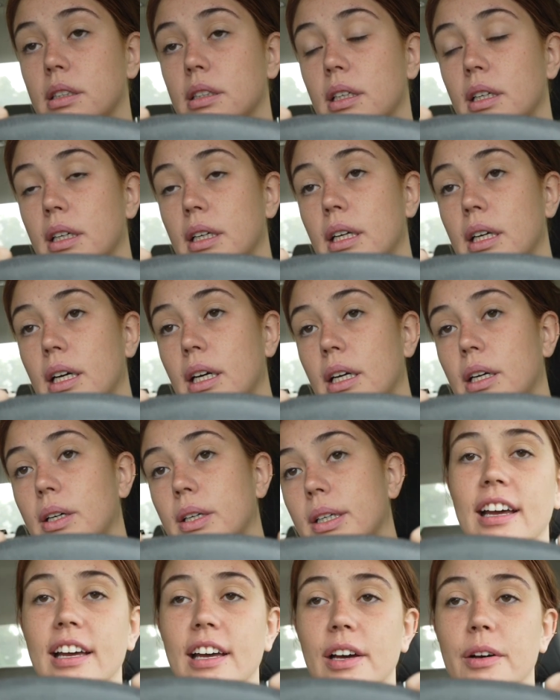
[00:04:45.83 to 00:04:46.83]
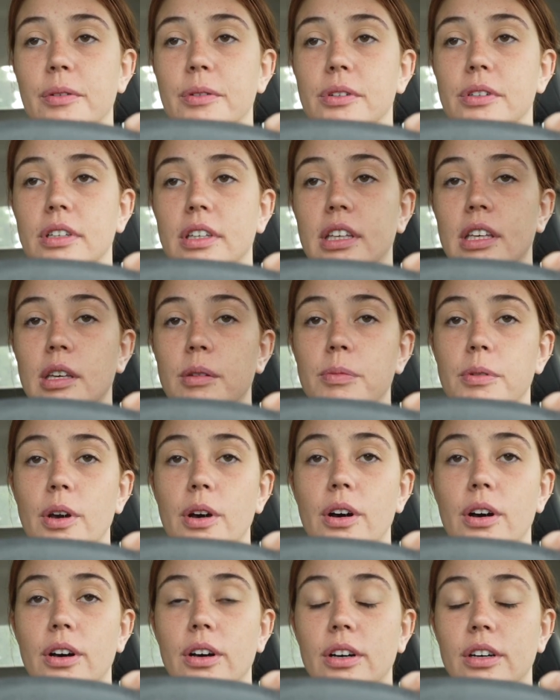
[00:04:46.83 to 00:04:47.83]
And I will keep
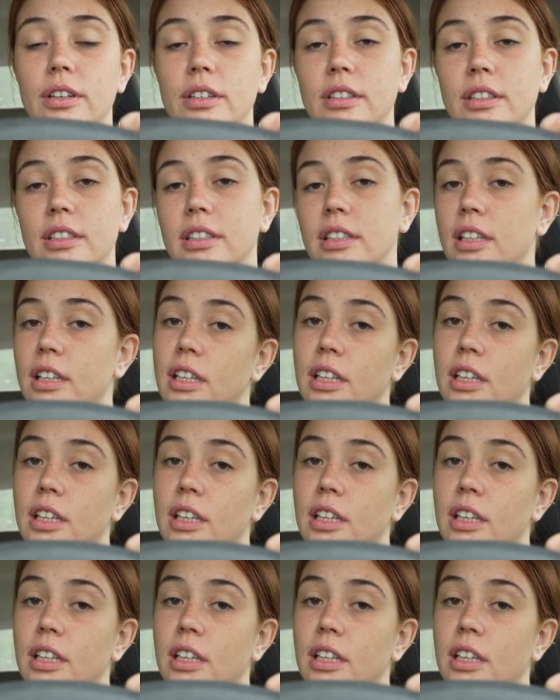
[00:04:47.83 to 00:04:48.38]
y'all